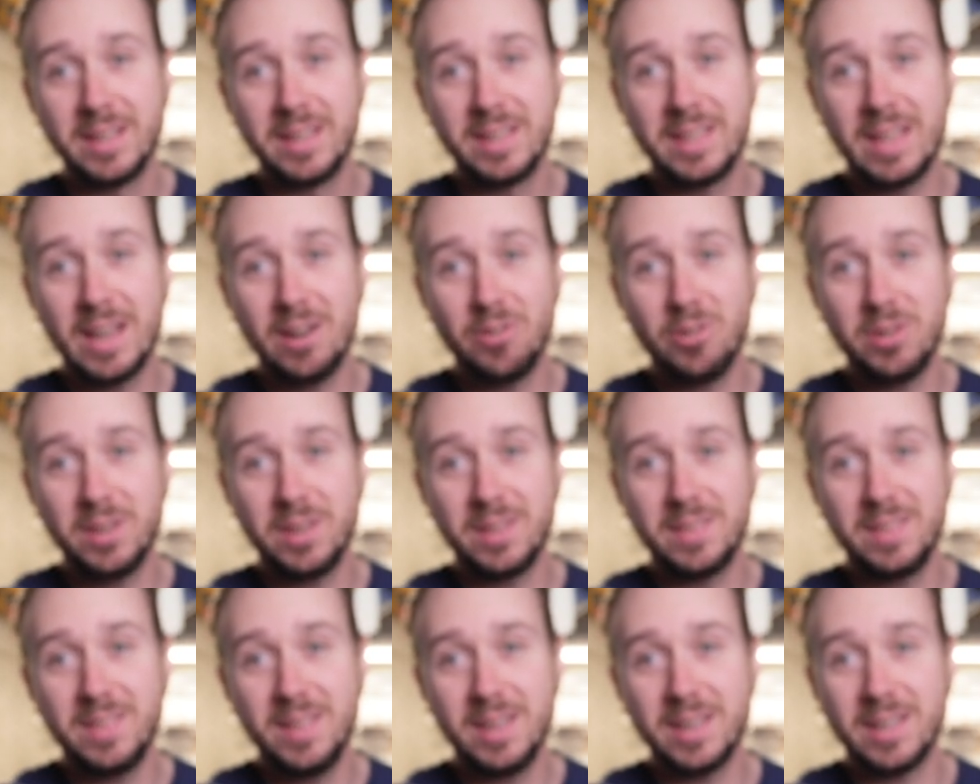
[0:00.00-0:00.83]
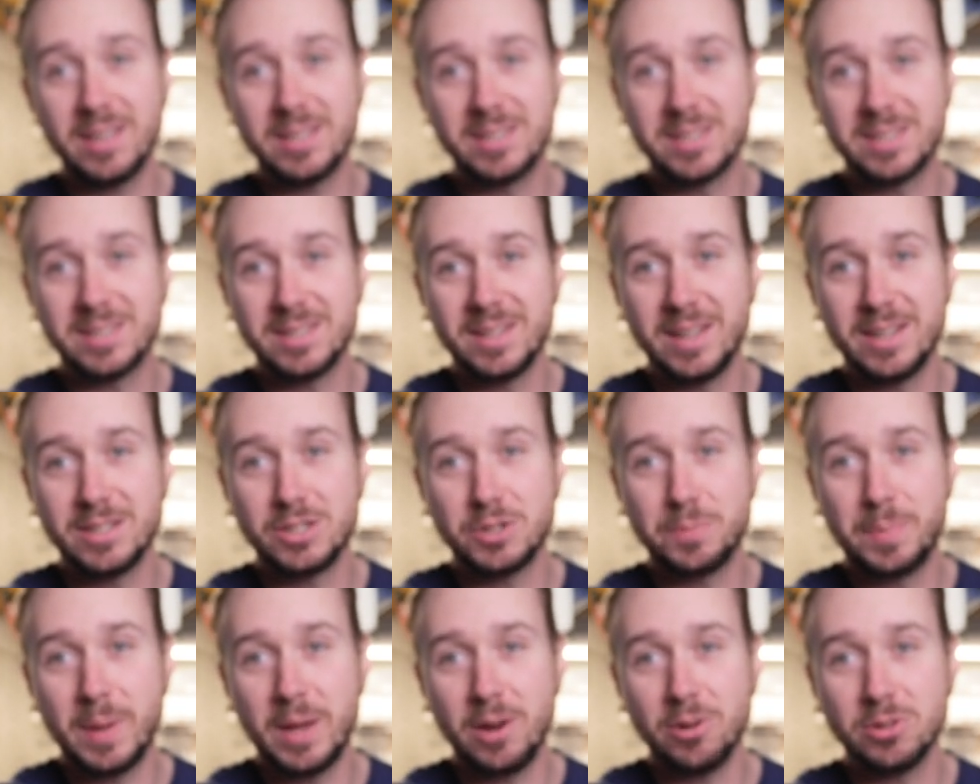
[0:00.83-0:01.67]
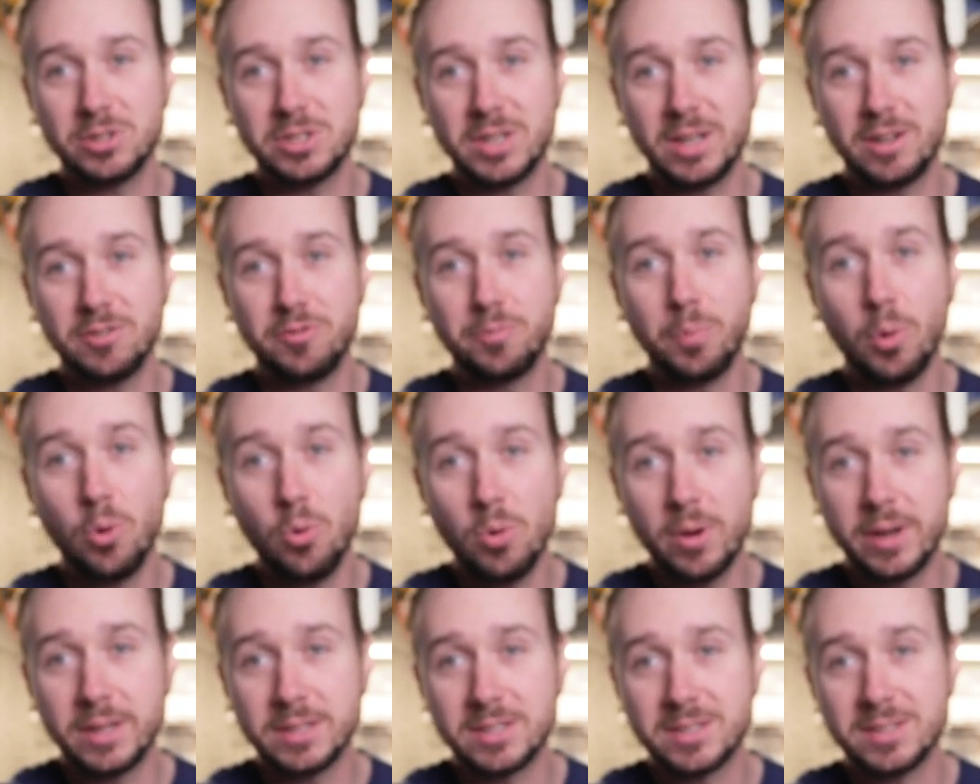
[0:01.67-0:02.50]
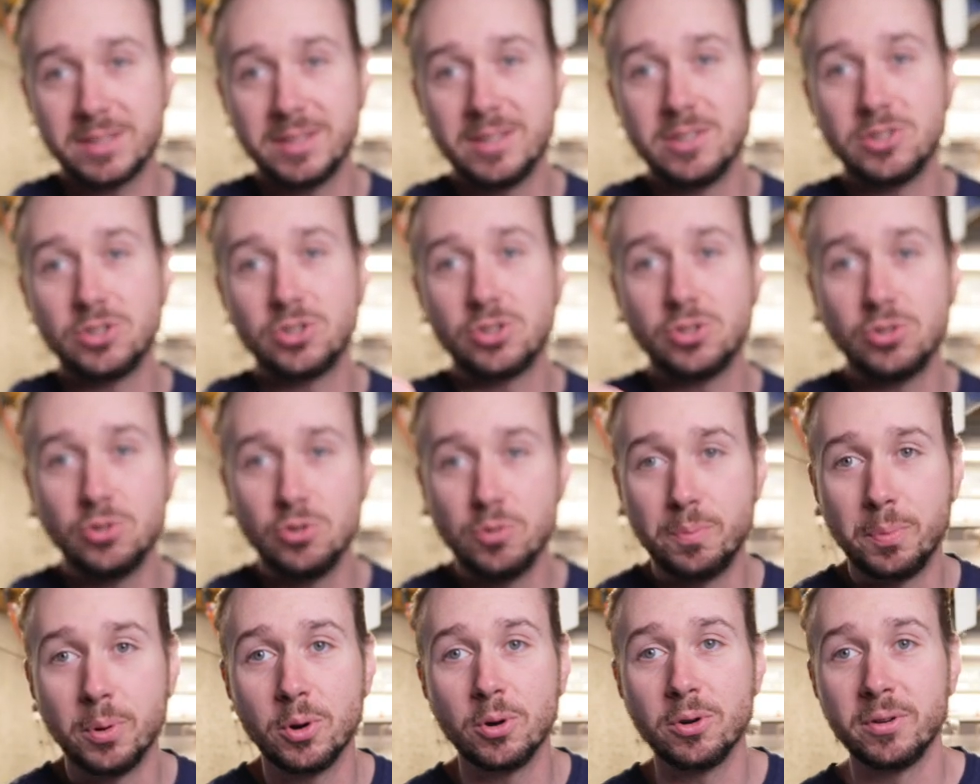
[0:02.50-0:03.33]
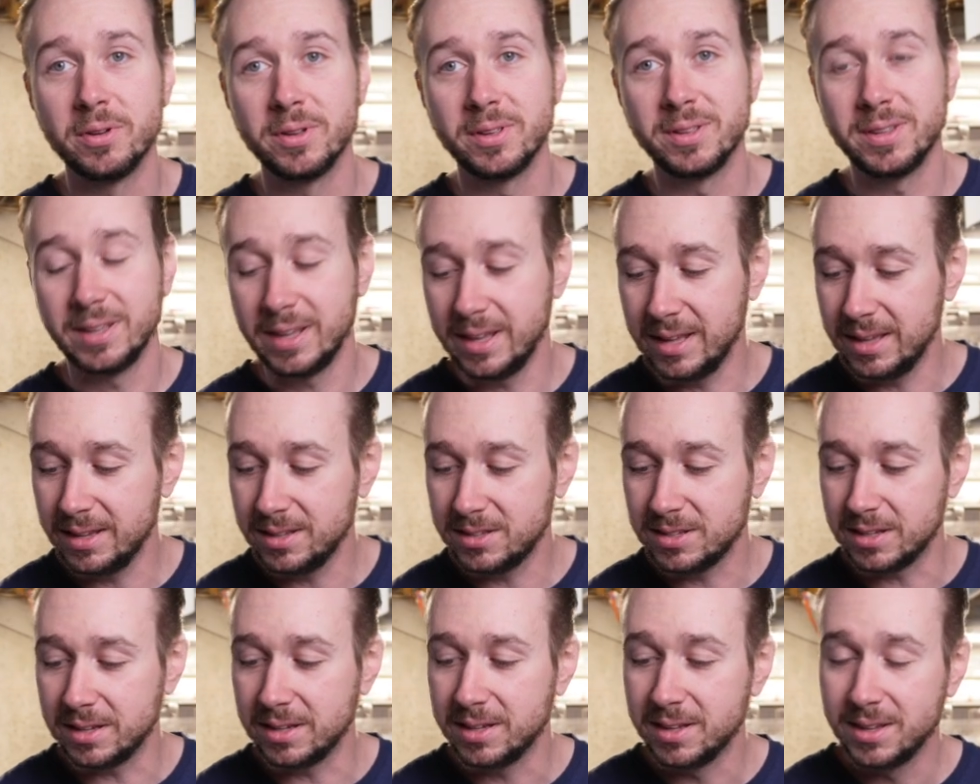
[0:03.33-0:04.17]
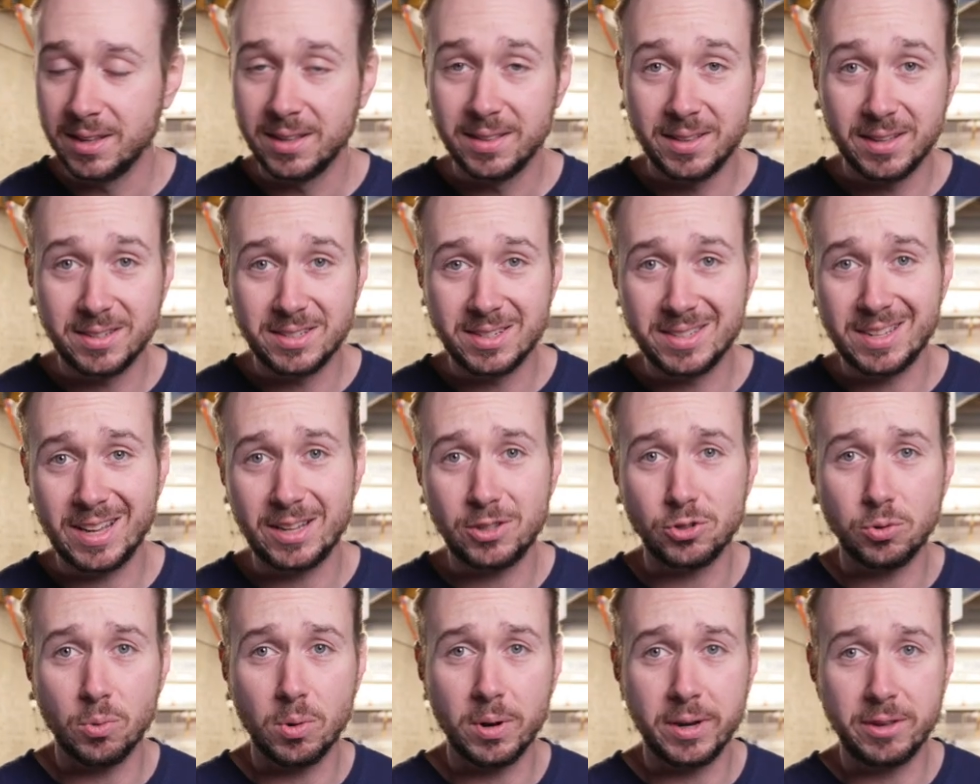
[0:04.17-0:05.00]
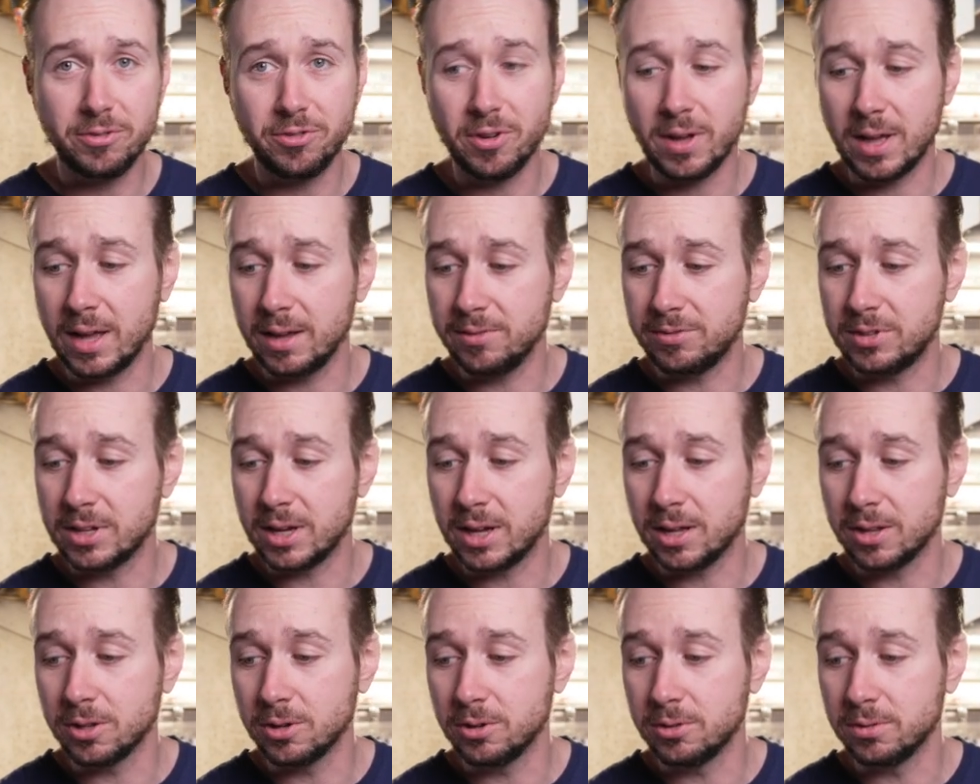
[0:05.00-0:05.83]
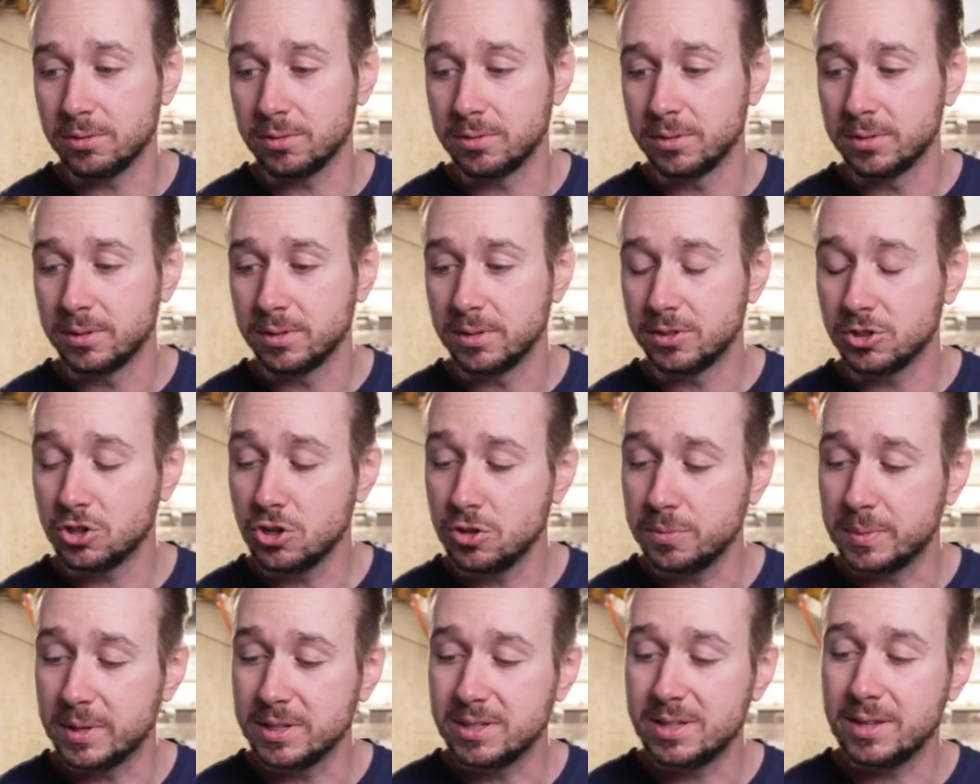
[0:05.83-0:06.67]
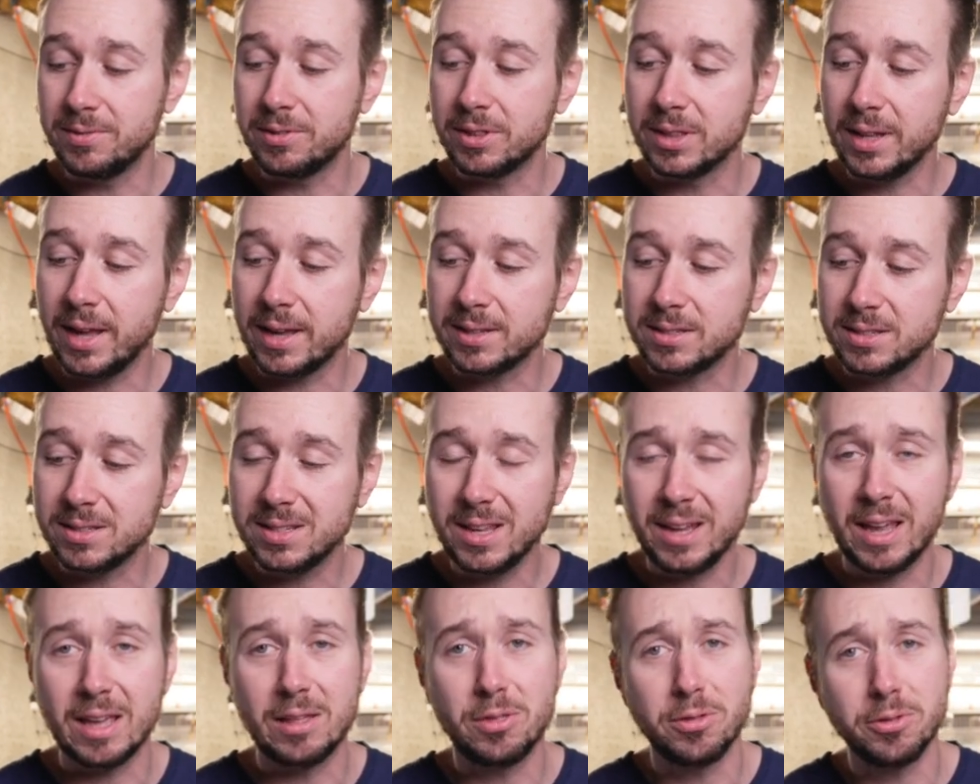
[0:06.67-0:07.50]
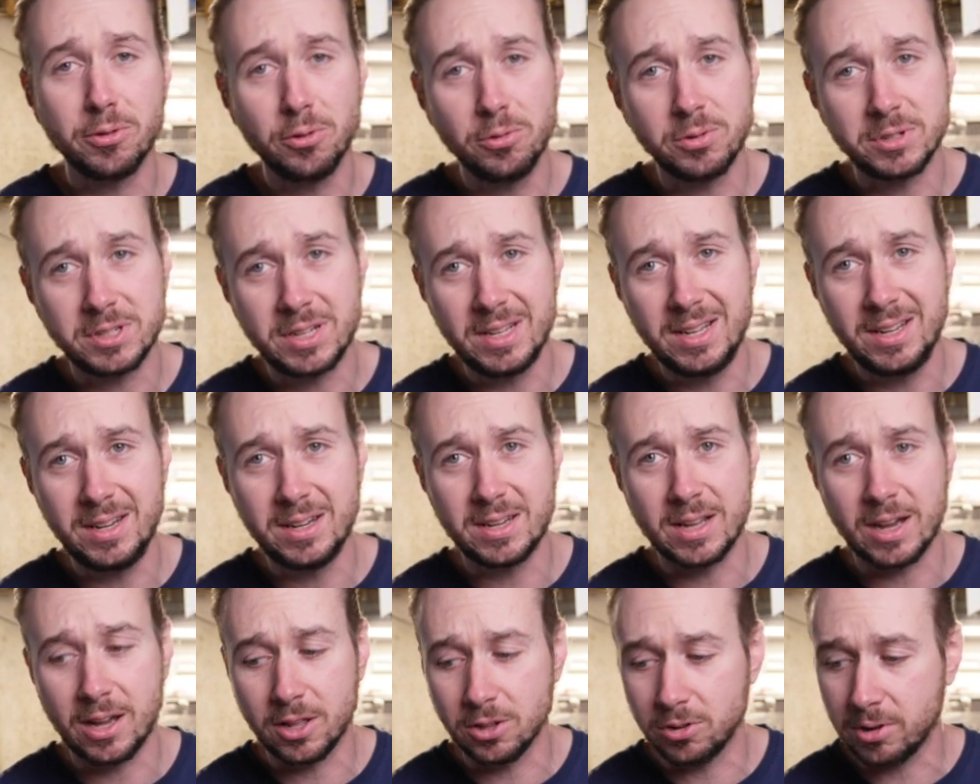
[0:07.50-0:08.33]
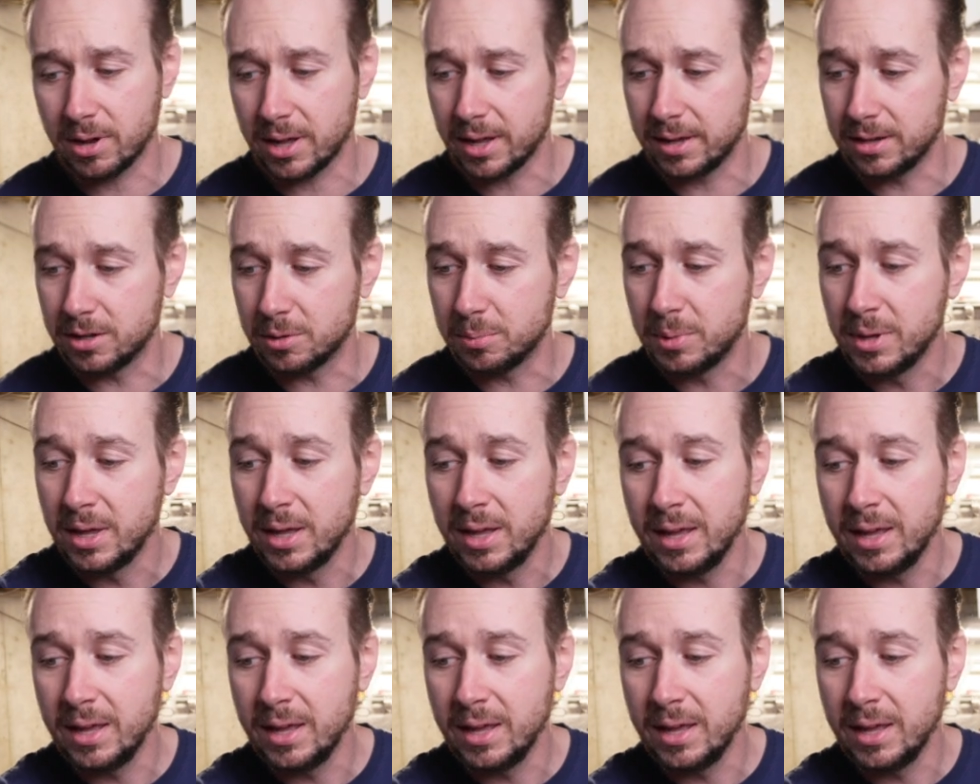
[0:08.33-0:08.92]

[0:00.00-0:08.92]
Carrying this, a spare set of points, is super Easy. This is a $25, excuse me, this is even less. It's like a $13 item.